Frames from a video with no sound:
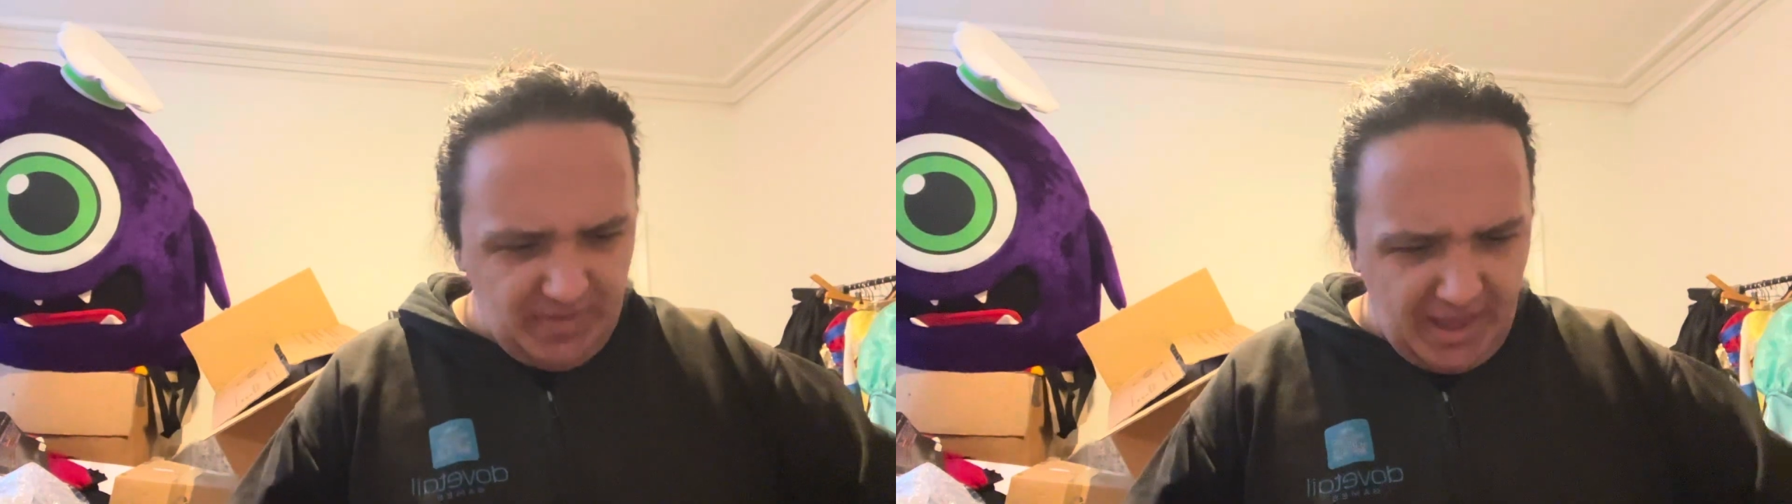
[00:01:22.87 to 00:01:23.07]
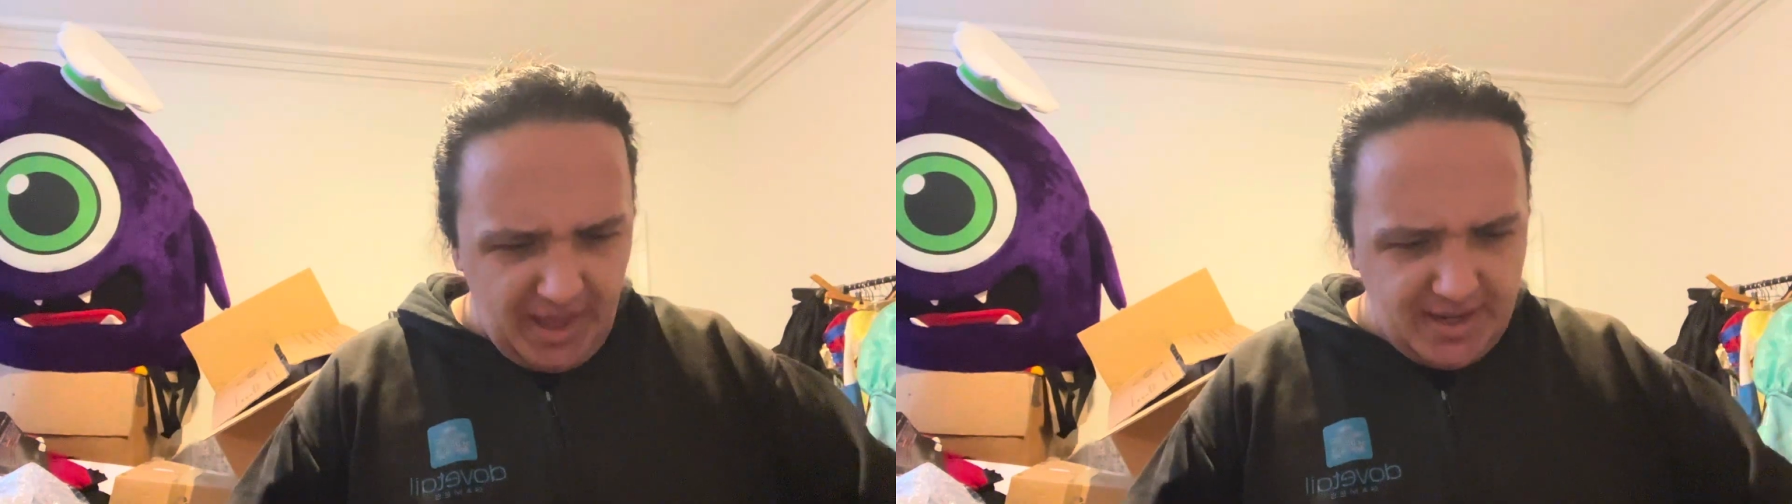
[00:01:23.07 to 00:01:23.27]

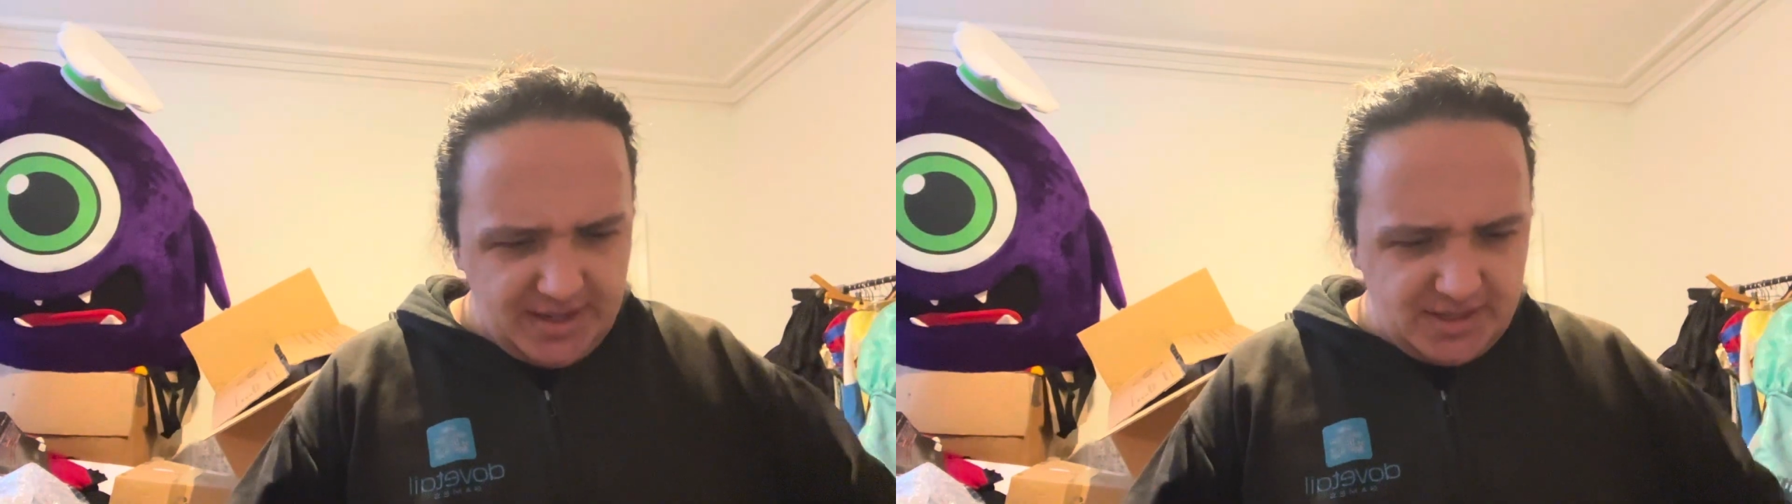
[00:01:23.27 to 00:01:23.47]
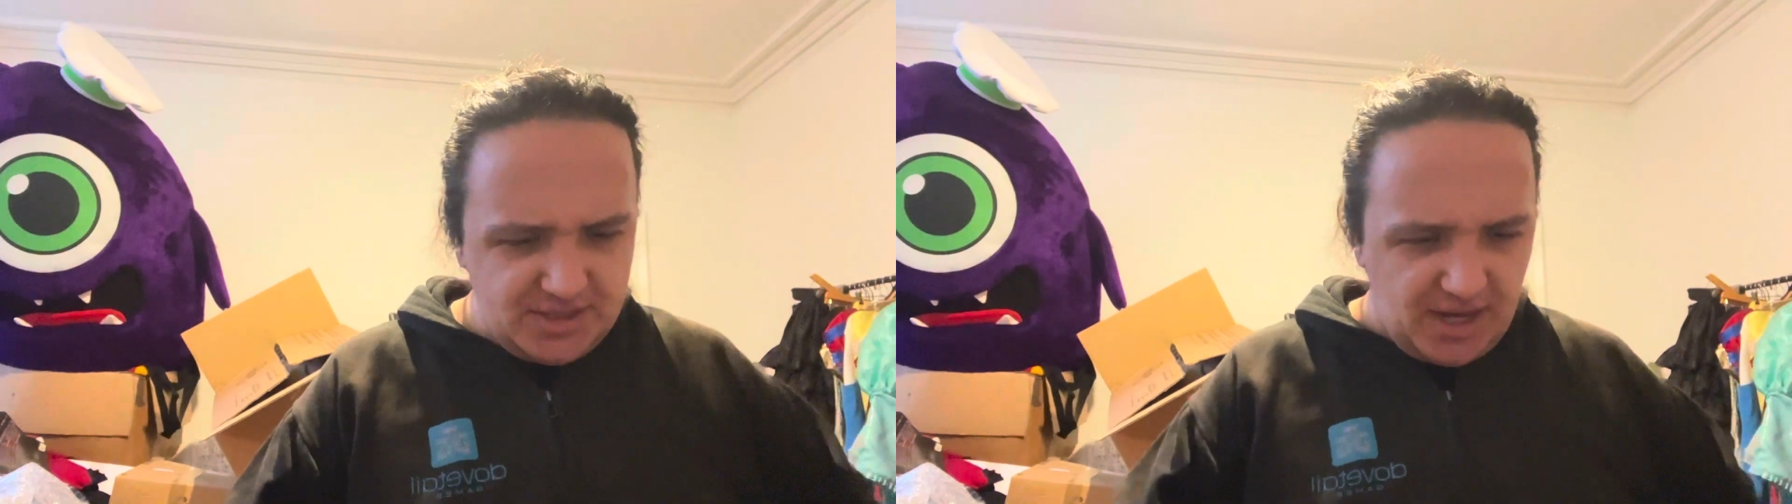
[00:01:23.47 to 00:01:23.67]

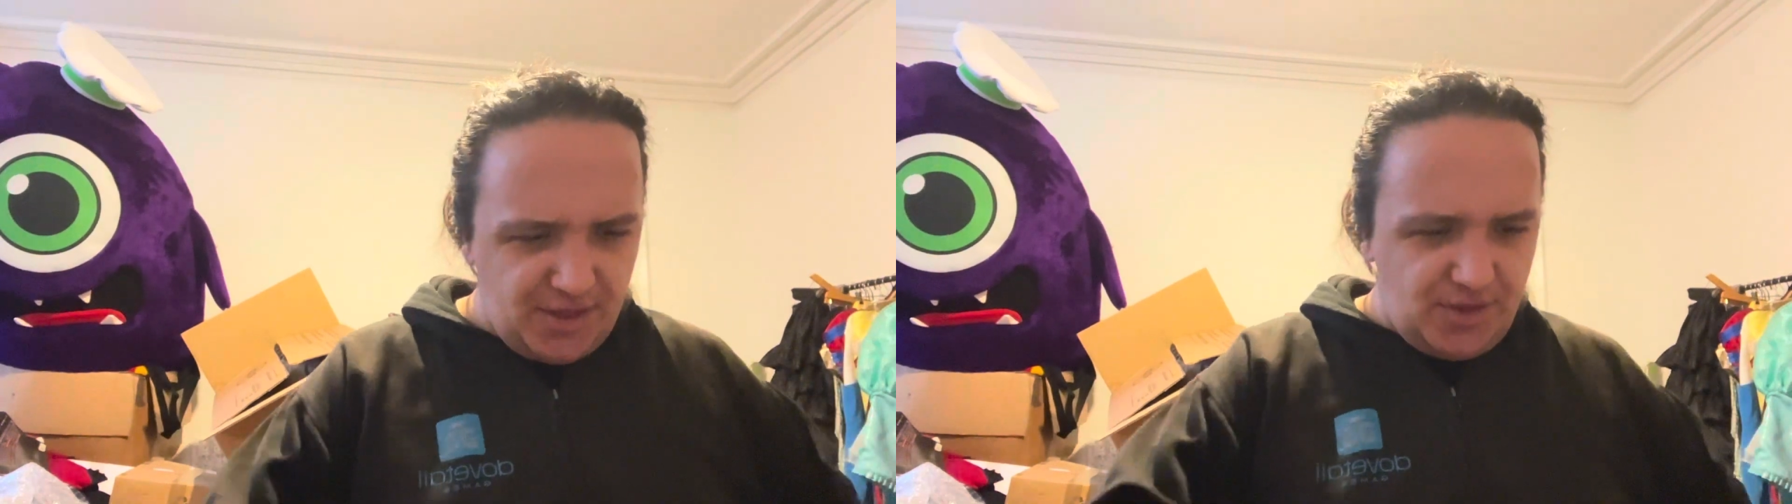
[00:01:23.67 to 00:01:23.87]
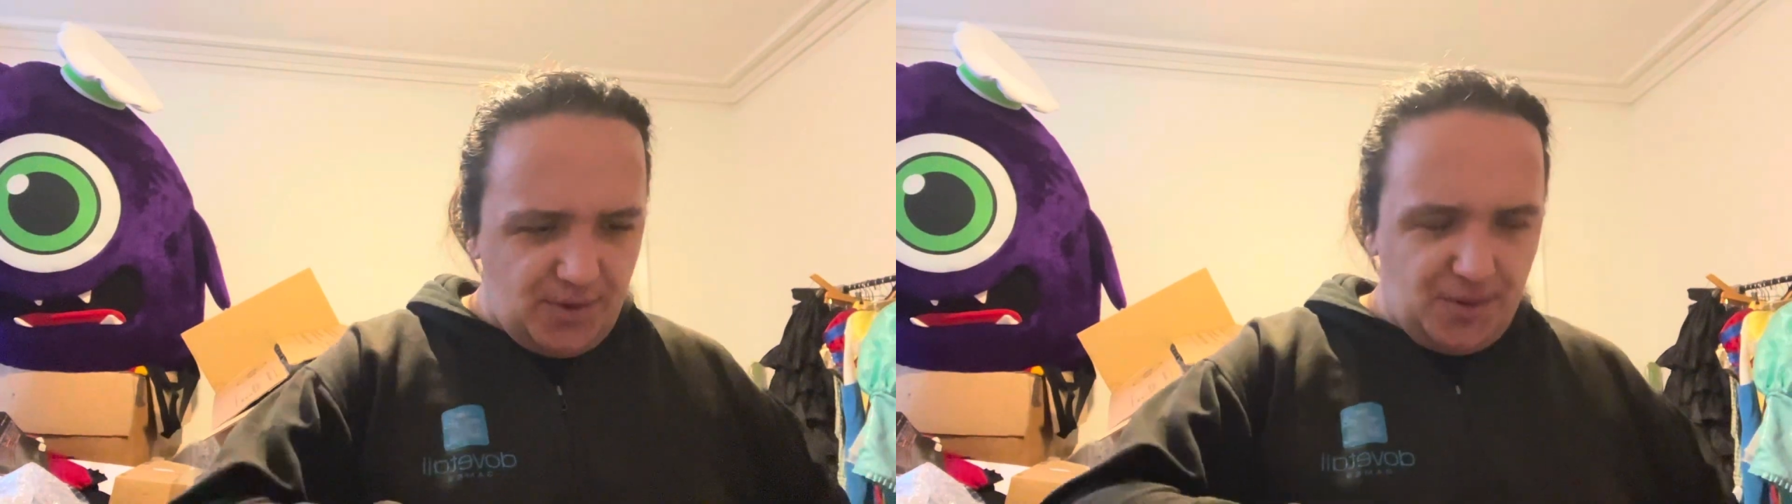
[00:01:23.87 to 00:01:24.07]
And I
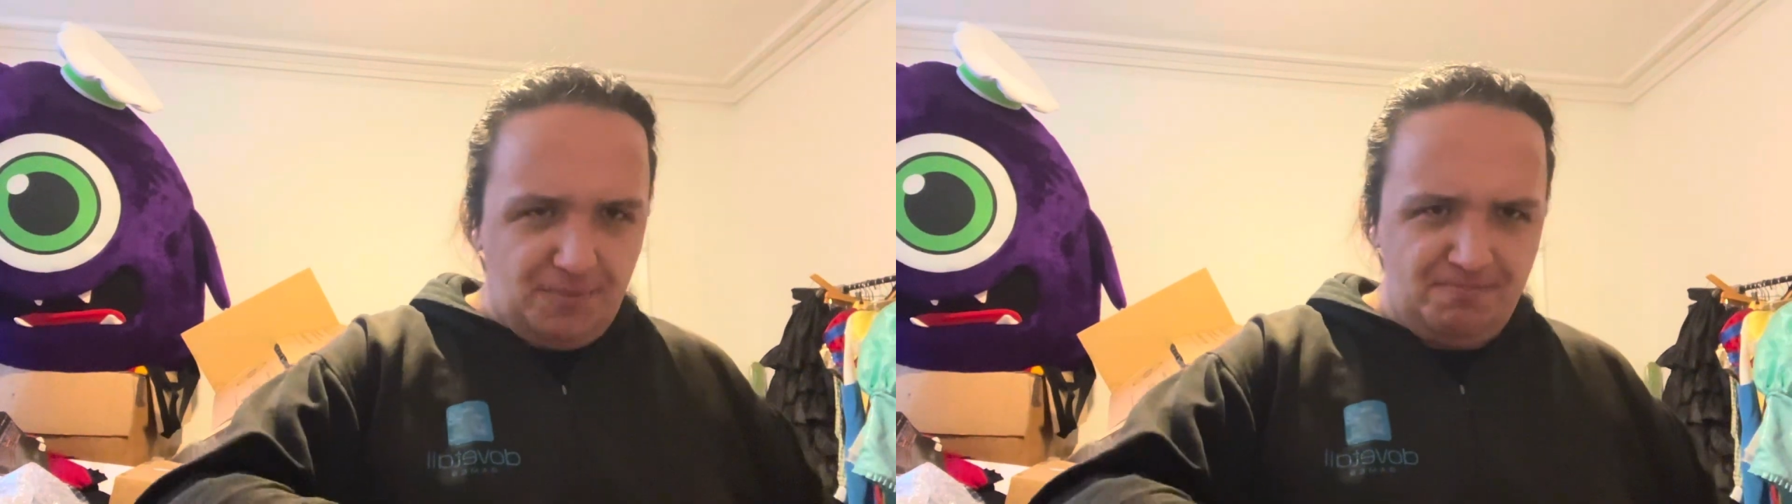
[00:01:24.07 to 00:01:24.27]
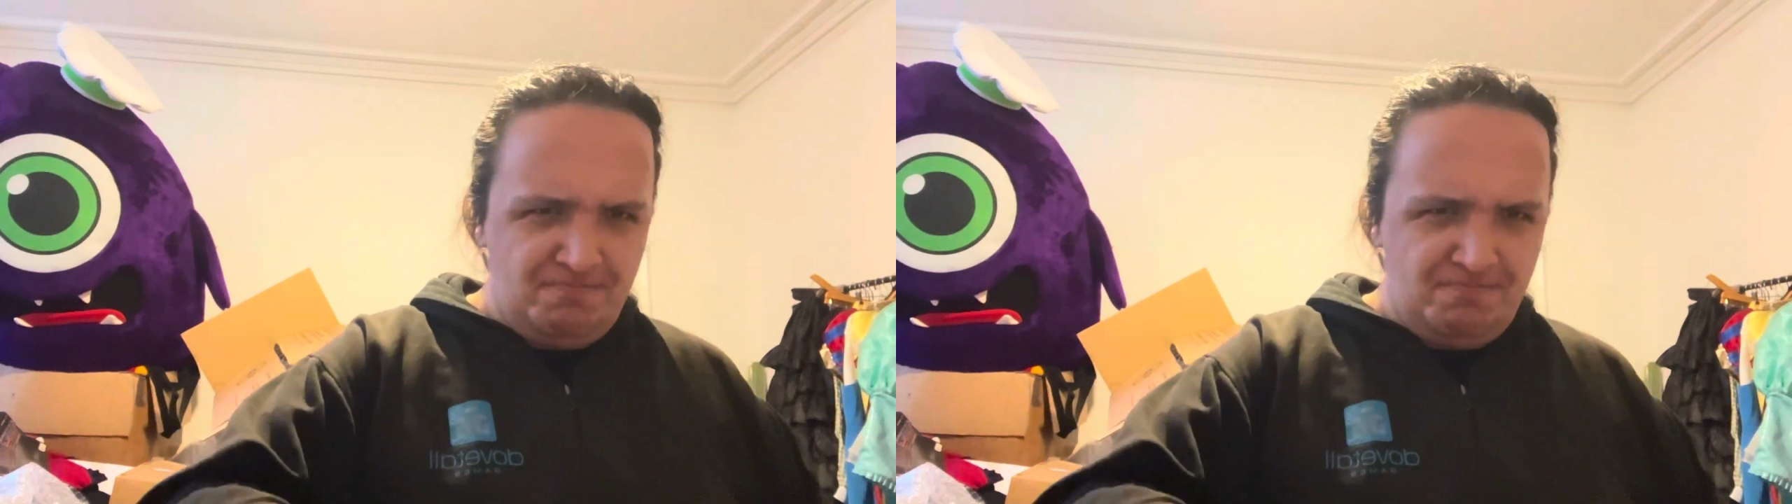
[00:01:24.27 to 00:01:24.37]
thought,